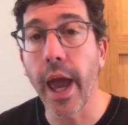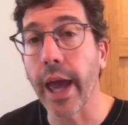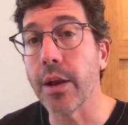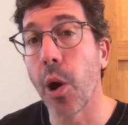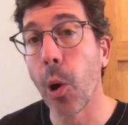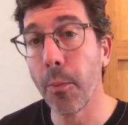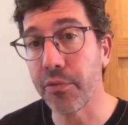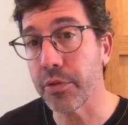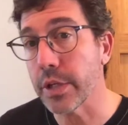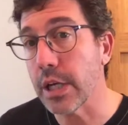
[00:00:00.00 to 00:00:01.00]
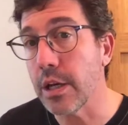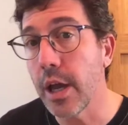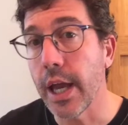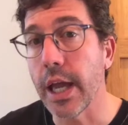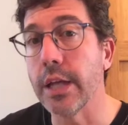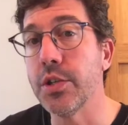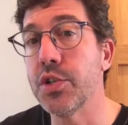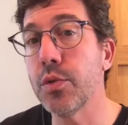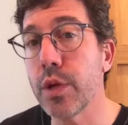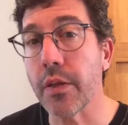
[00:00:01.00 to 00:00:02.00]
and hopefully in
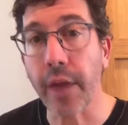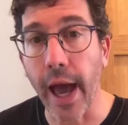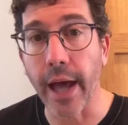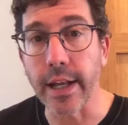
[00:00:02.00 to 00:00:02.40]
doing that,